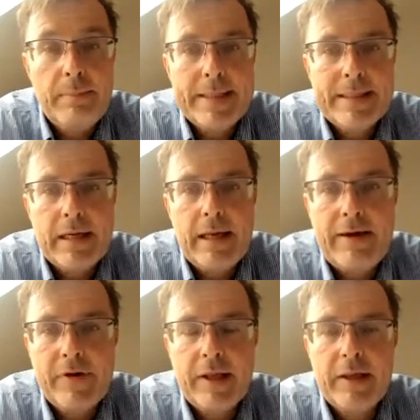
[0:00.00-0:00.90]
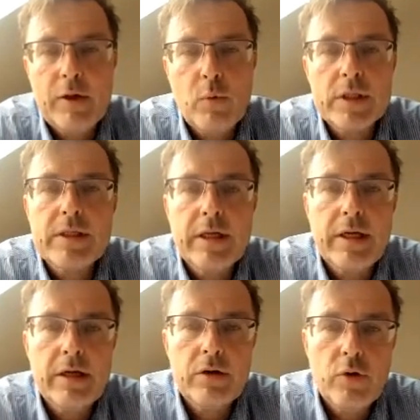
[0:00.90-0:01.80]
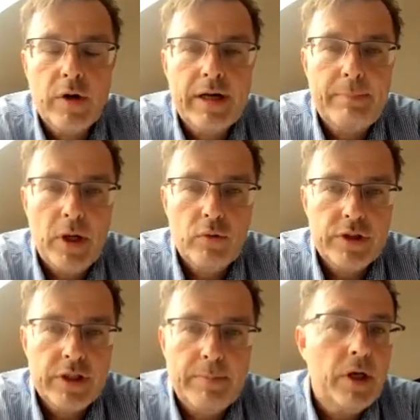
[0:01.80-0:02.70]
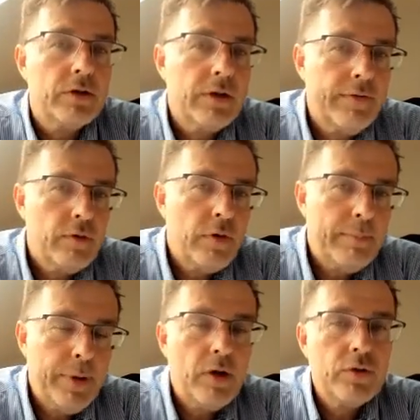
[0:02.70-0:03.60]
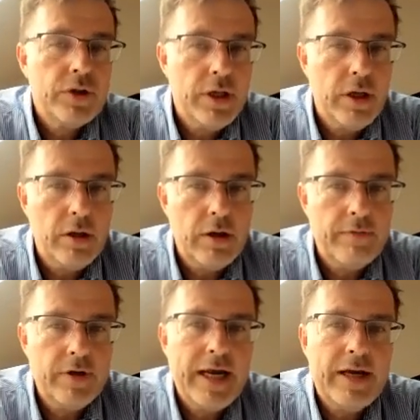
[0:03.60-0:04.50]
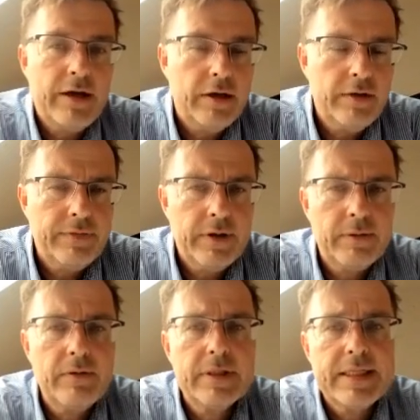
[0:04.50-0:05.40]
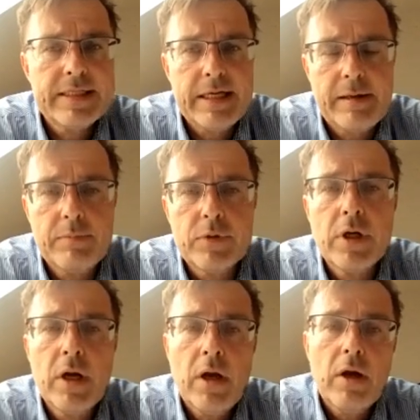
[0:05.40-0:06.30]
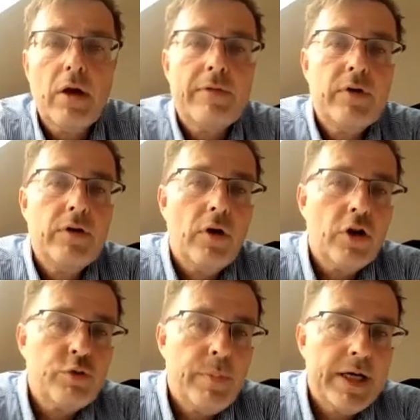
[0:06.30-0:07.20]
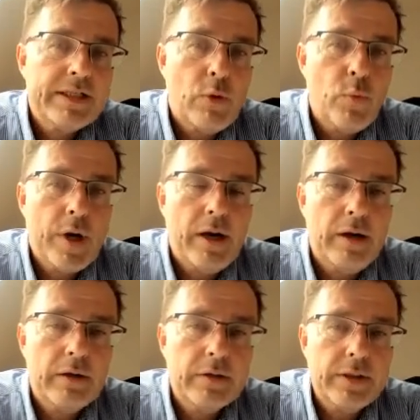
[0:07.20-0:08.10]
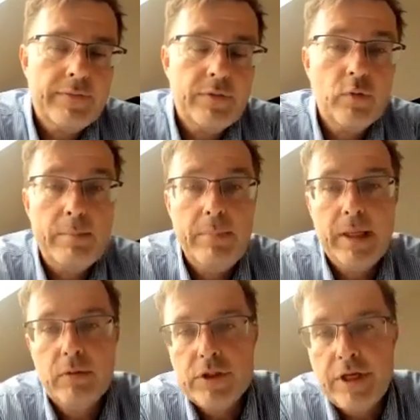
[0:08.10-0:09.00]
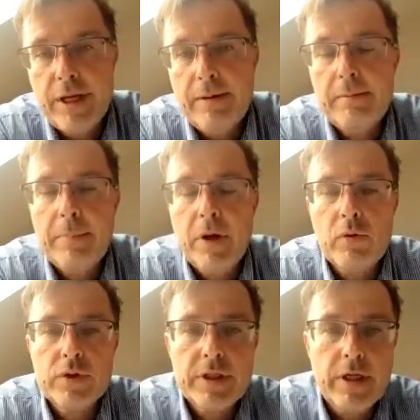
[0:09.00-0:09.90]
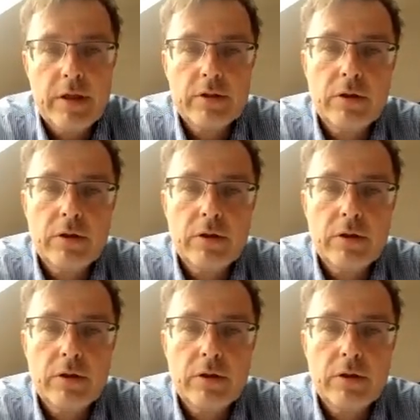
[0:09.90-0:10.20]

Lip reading: basically everything what's needed during a POC. Because if you do a POC, you have data in different systems, you have knowledge base somewhere else. If you do a B2C POC,